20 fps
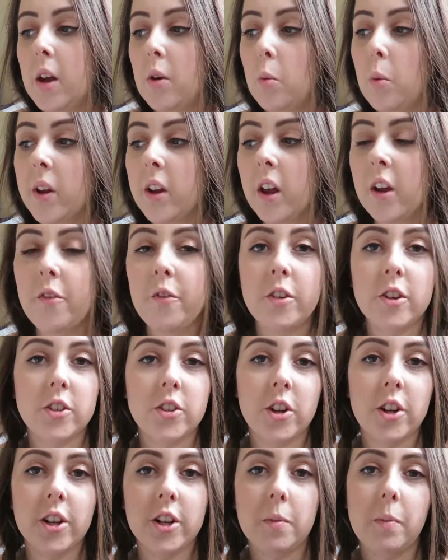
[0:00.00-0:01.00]
When I
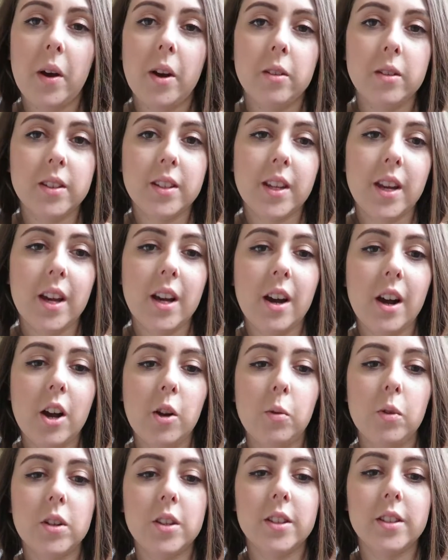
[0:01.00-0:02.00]
first heard about it,
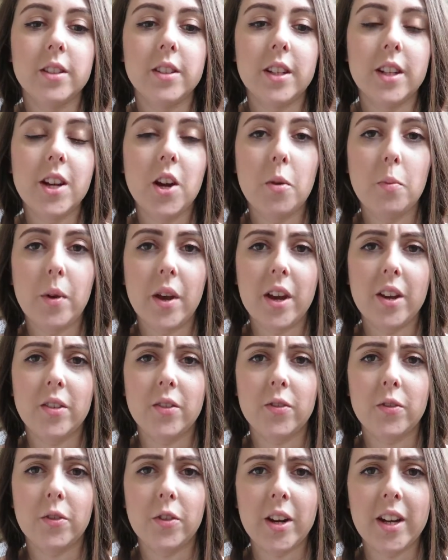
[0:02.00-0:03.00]
I was a little bit
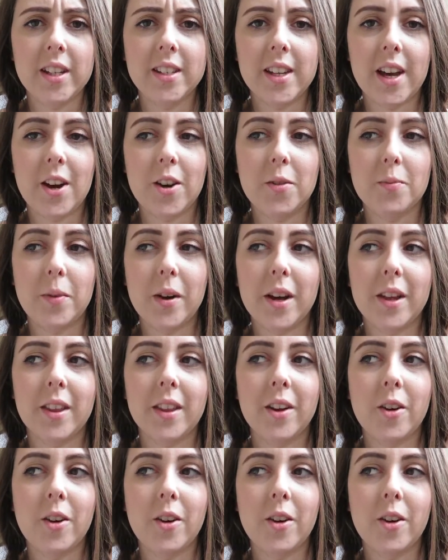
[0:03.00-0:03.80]
freaked out by the